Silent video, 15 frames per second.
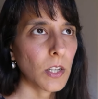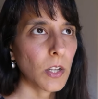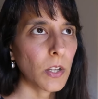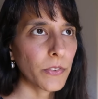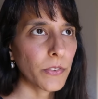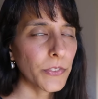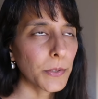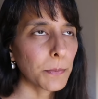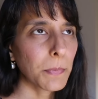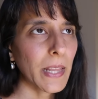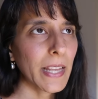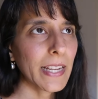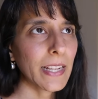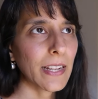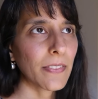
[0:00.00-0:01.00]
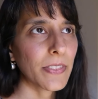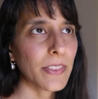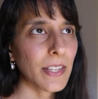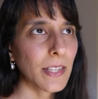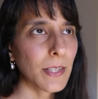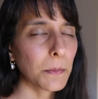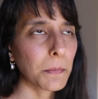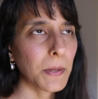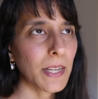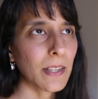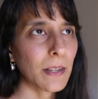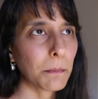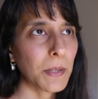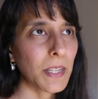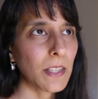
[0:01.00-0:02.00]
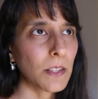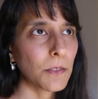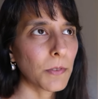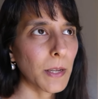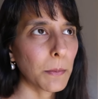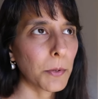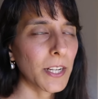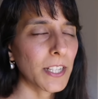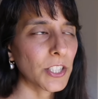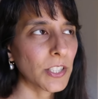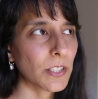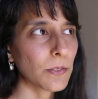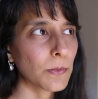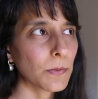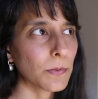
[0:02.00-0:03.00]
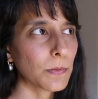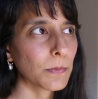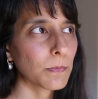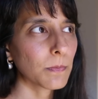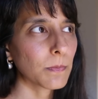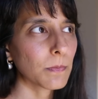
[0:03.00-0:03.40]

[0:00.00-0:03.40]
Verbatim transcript: Contemplate and think about and be in the vibration of,